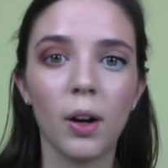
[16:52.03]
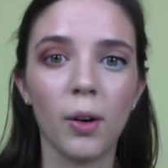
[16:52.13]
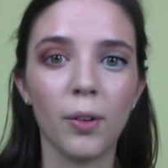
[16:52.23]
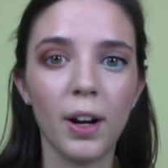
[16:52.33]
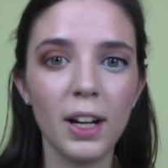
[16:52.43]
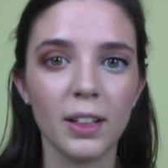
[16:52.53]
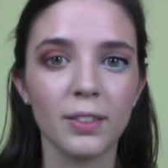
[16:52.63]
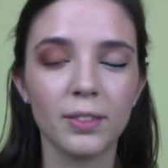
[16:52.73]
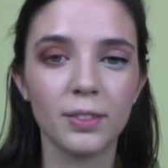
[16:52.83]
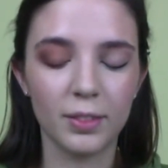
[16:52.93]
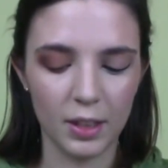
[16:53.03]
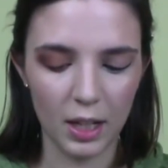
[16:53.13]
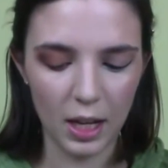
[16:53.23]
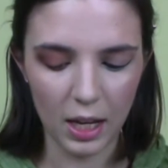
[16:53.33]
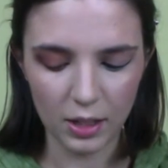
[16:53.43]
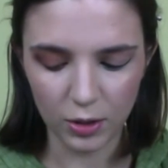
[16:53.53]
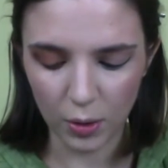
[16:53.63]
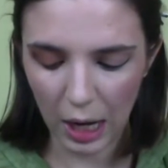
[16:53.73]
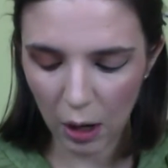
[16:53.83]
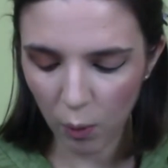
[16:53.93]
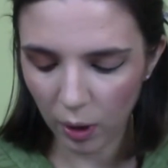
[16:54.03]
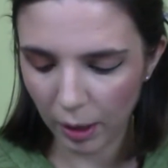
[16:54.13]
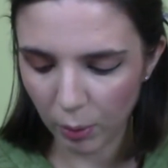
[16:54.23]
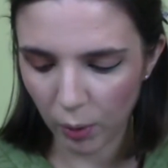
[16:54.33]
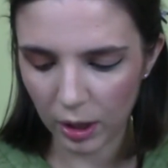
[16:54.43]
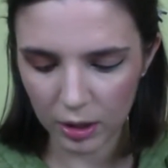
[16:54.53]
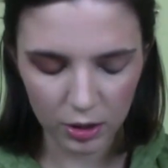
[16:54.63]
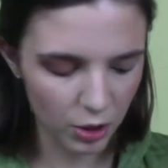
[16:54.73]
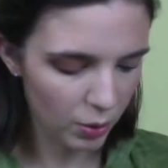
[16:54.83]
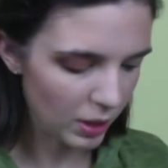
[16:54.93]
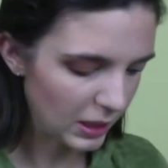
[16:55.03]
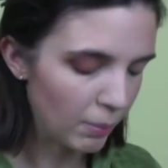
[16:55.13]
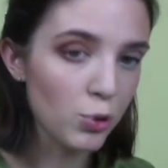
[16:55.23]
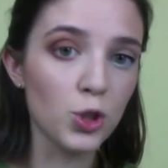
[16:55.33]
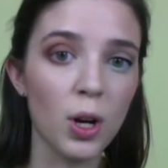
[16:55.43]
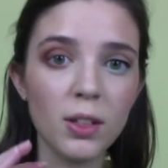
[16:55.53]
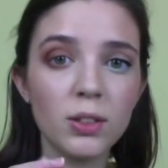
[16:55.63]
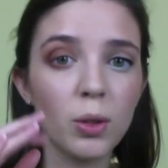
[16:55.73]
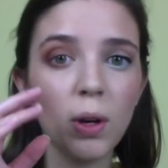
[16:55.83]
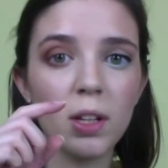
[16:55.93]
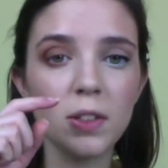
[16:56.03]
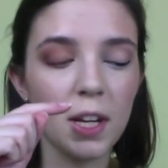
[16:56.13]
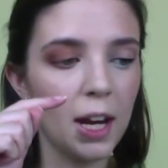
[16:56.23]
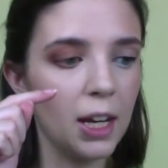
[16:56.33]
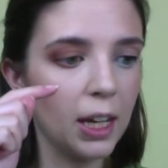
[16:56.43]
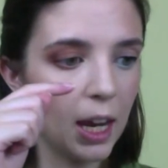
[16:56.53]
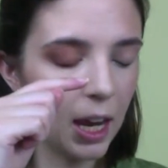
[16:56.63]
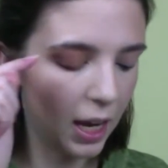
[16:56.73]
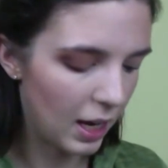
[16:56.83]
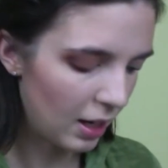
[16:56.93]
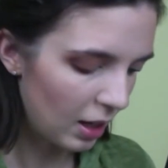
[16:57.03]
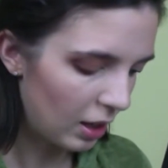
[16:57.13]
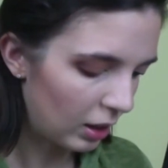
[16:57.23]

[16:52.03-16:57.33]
Alright, so now what I'm going to do is I'm just going to take a